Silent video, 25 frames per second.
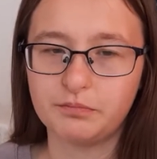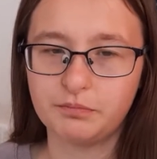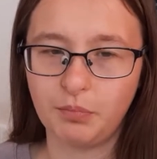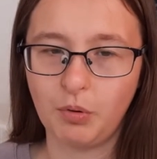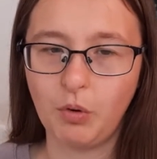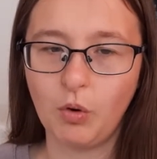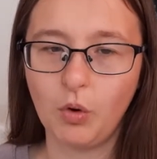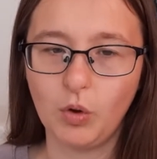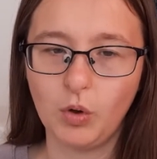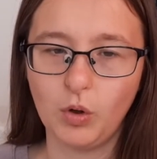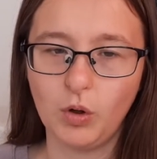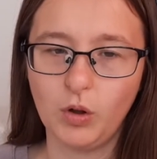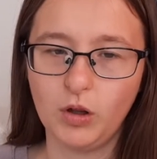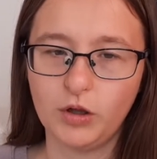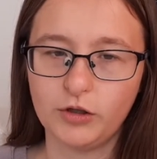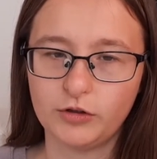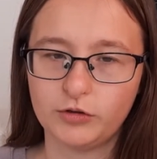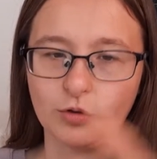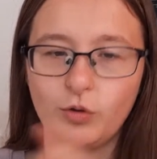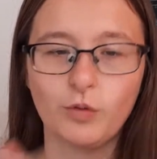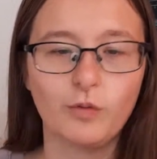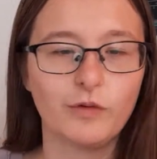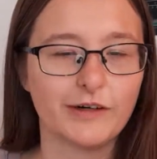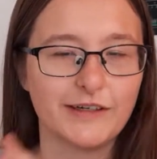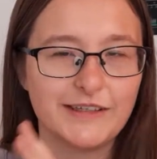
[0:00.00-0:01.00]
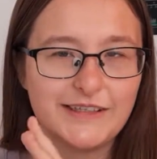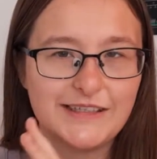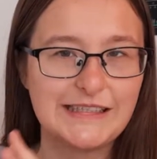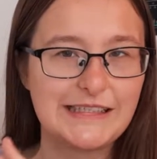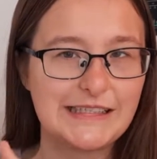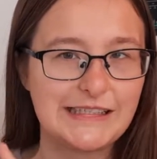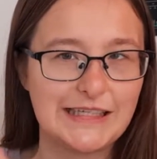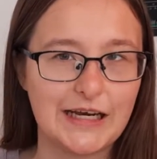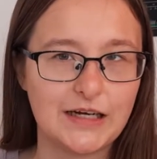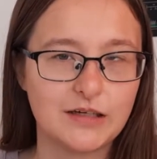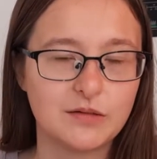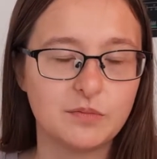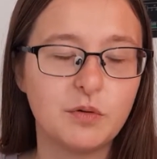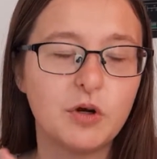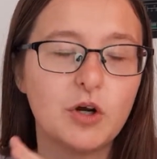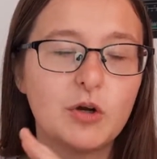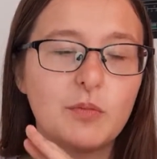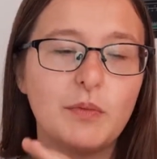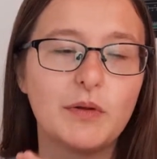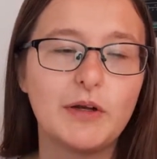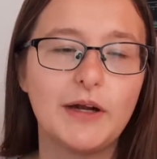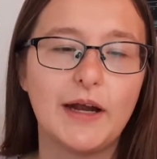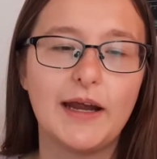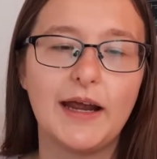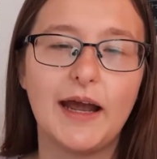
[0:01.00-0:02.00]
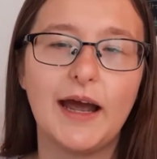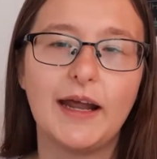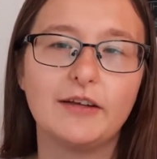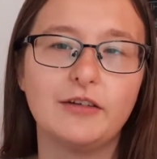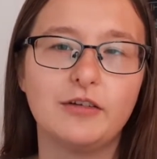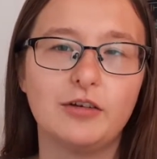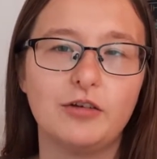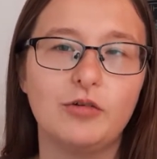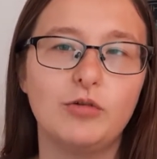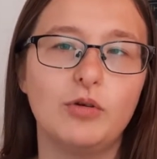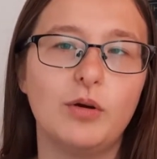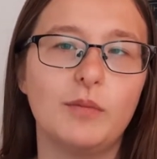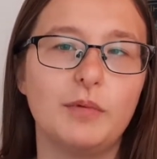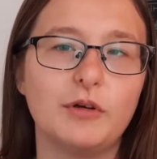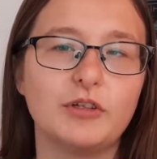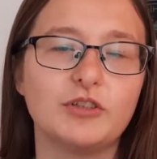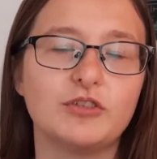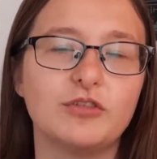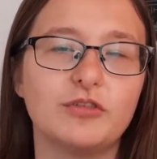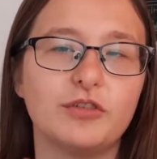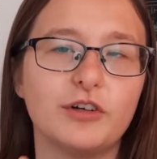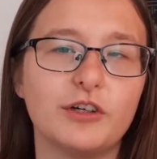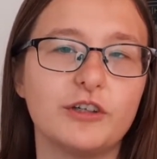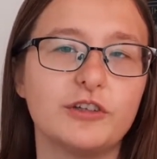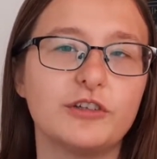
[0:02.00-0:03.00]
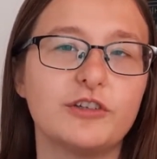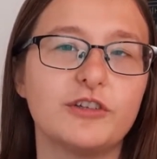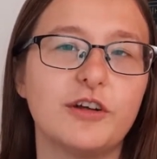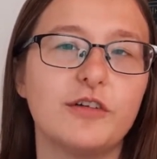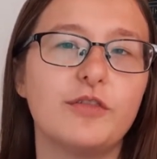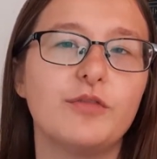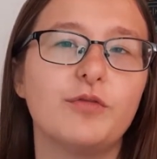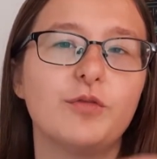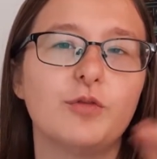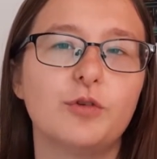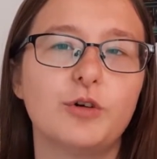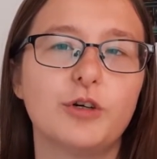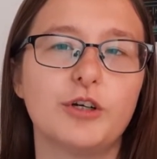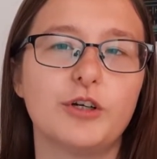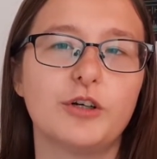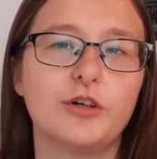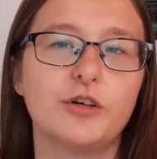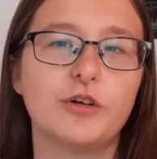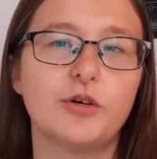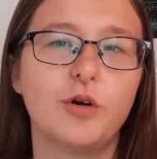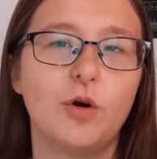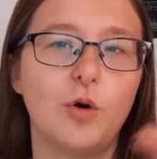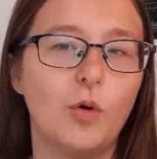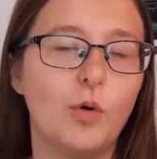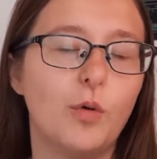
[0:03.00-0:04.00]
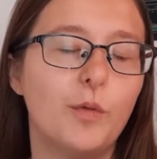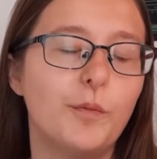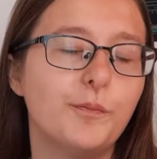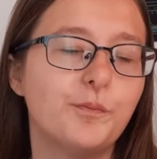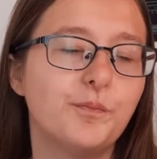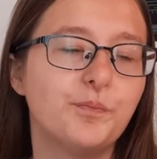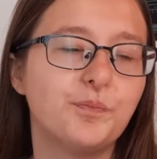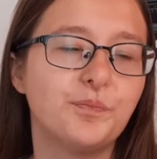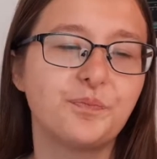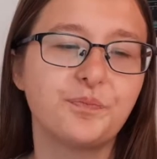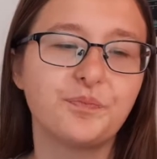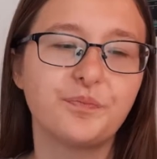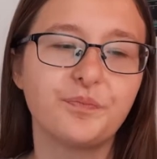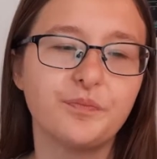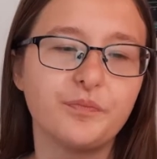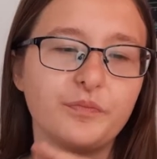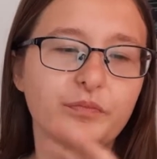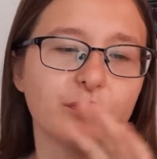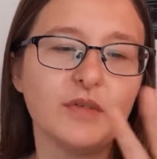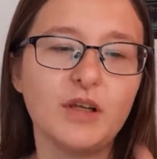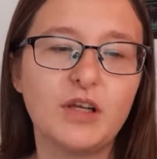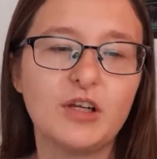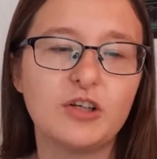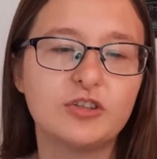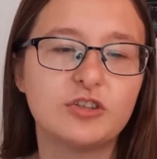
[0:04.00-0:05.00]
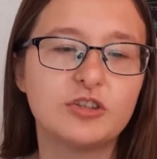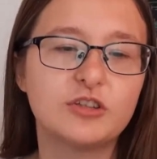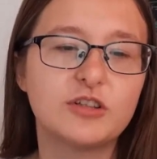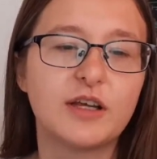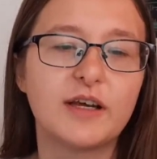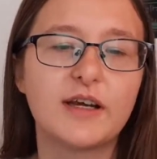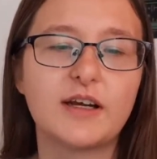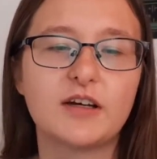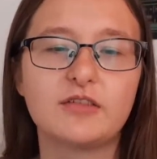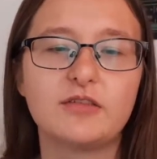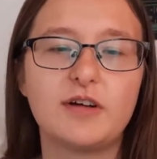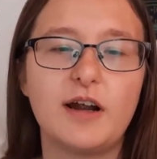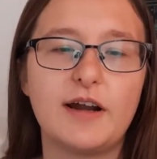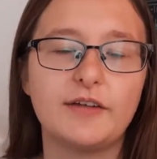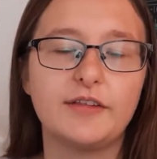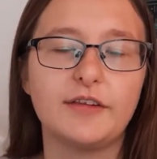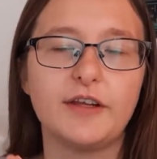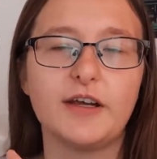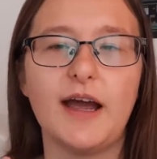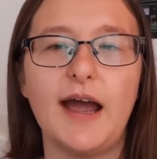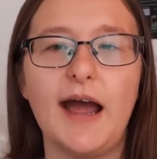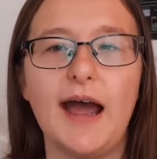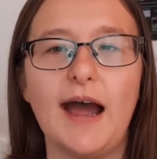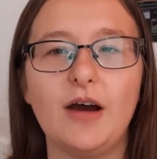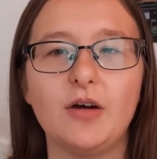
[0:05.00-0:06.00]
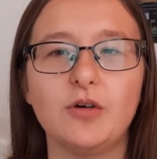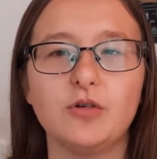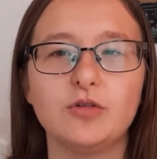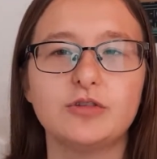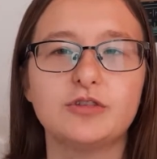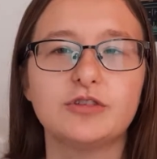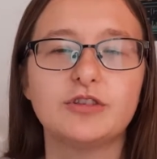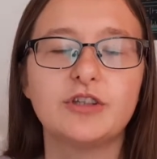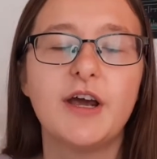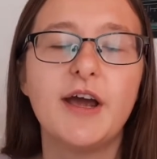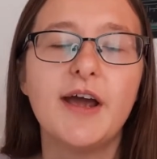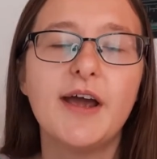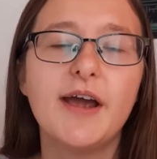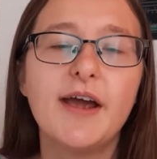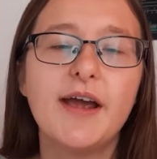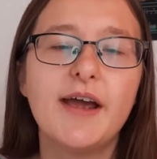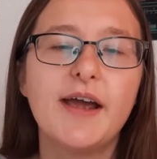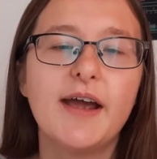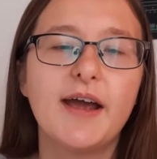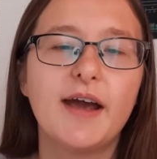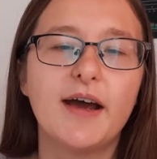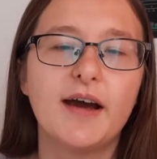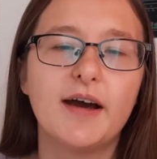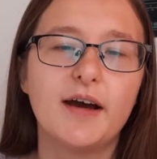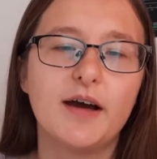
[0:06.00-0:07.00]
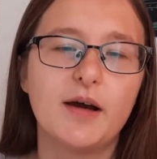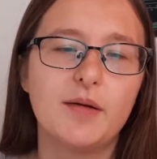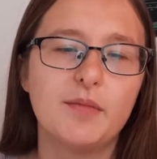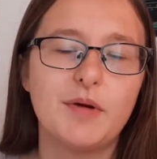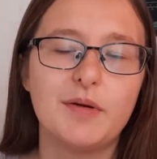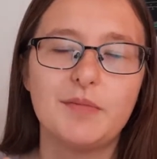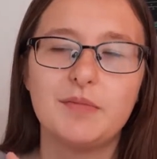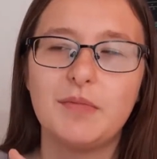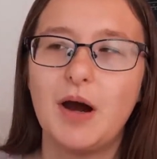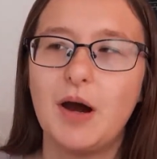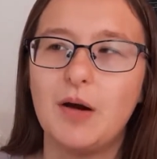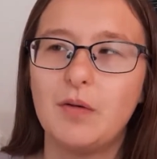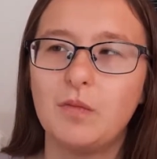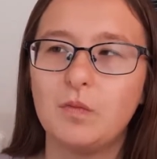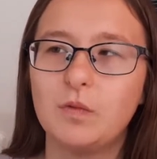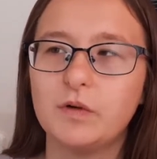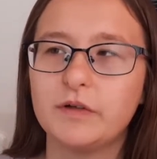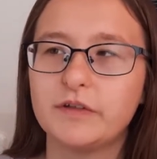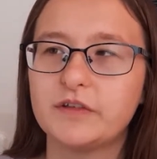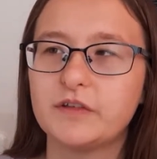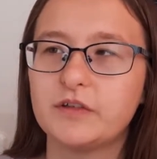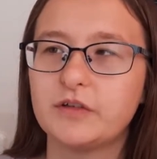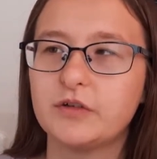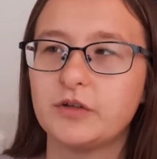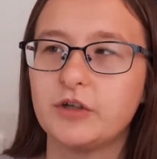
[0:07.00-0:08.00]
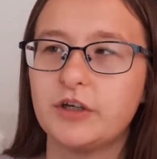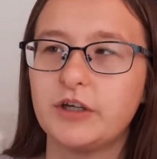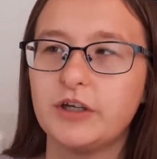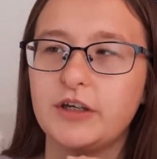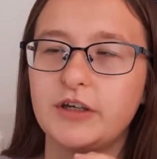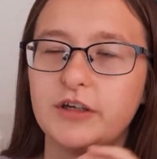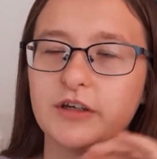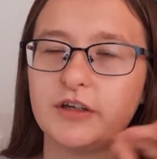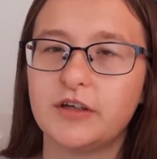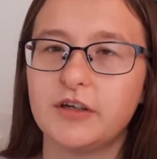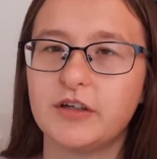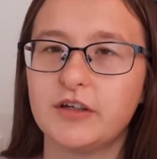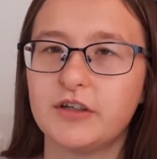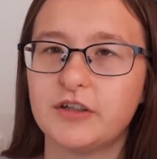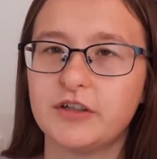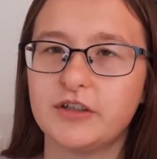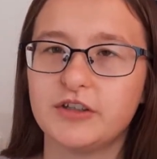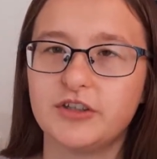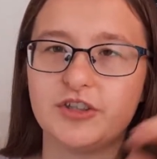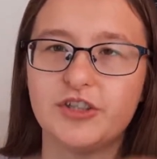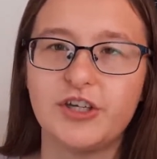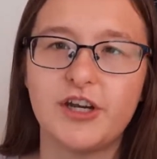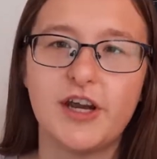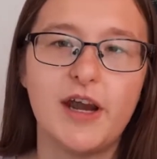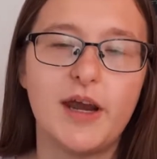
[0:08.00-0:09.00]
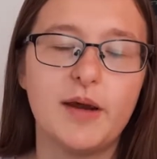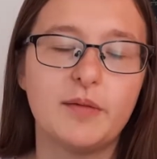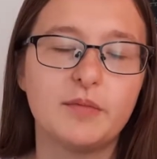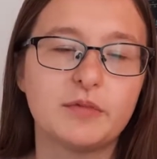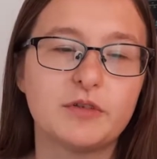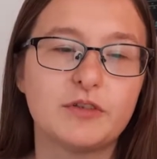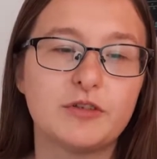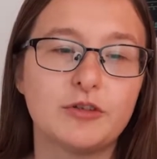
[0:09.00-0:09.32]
pull towards this textbook, but I had to do a bunch of other stuff for home, just like around the house. My mom was cooking jam,